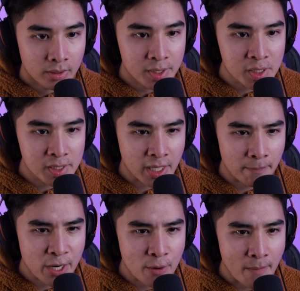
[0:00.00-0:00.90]
This is like a
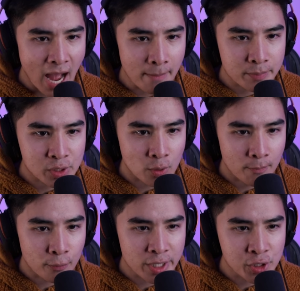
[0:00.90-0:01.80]
bigger map, so
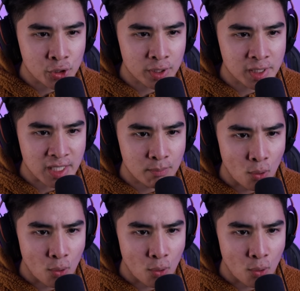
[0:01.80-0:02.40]
I'm pretty sure this has